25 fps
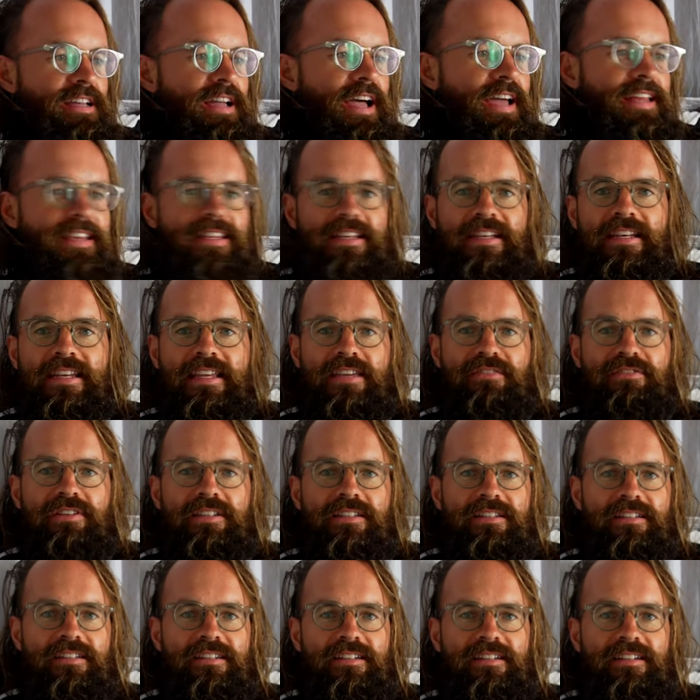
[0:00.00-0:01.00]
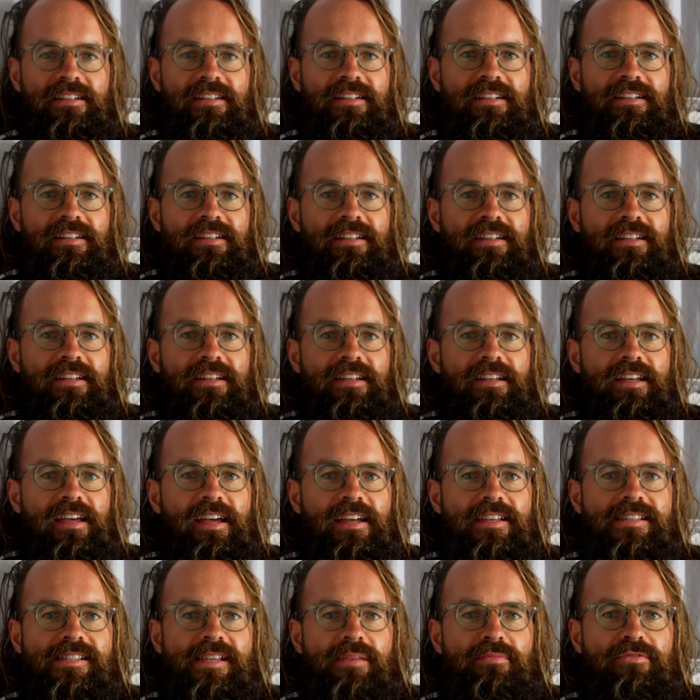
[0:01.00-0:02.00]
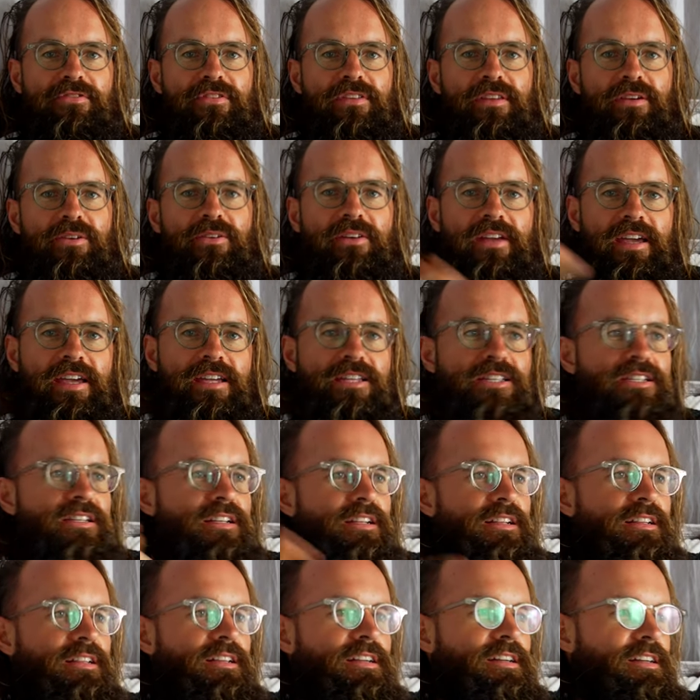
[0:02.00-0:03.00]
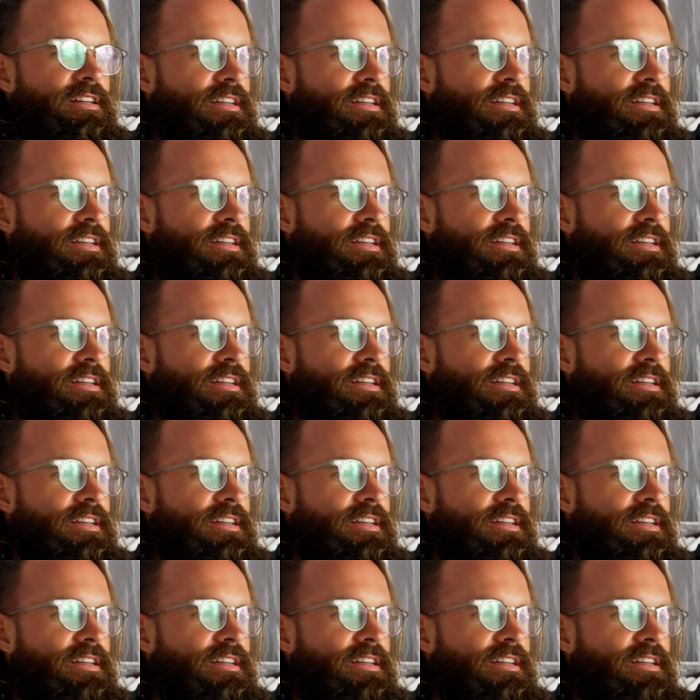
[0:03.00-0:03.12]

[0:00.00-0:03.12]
I didn't leave it, except for the occasional